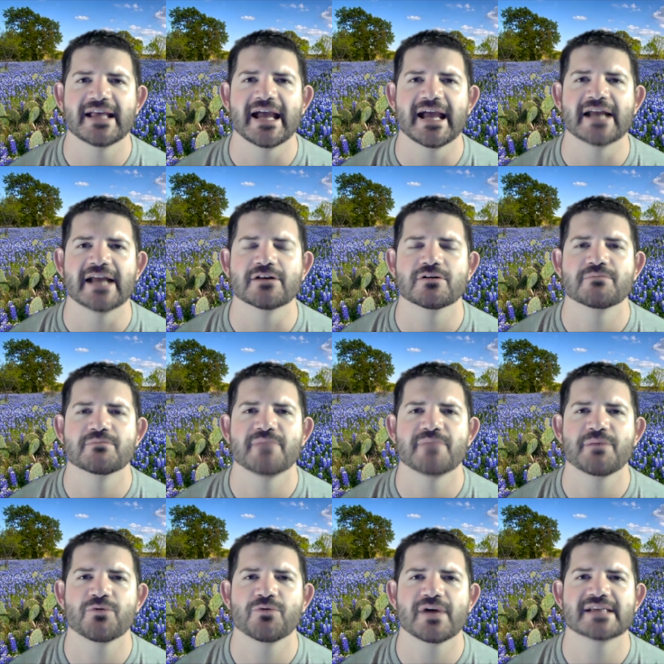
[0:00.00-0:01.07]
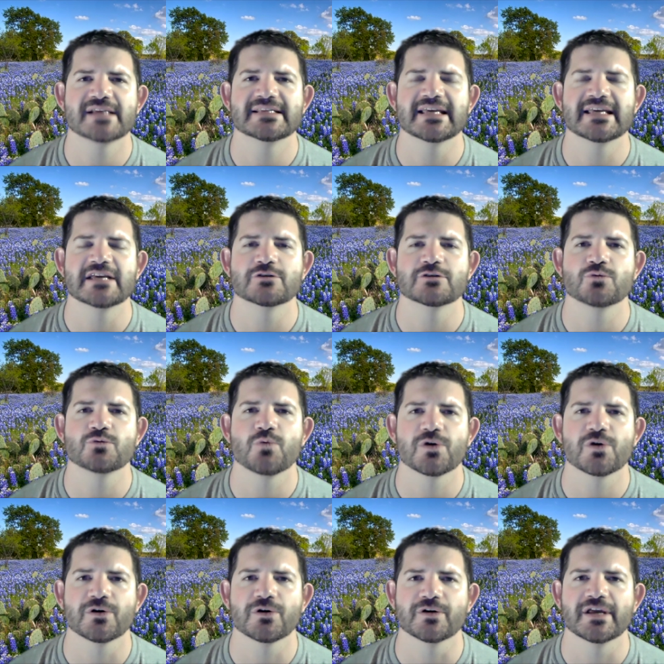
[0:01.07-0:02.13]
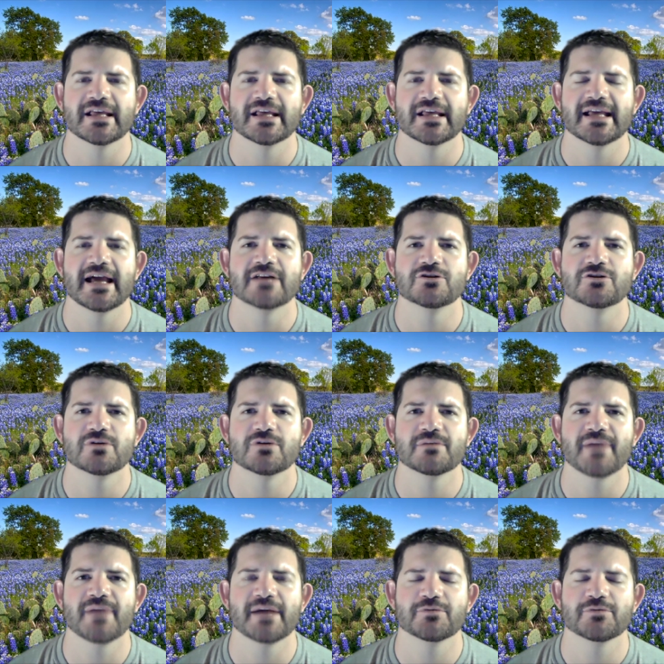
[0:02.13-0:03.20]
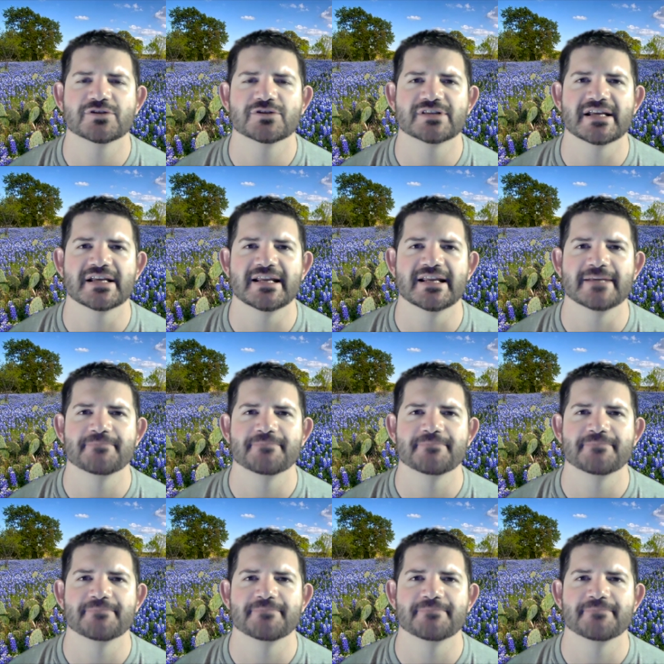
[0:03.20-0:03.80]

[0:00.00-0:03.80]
and memorizing His Word and doing Bible study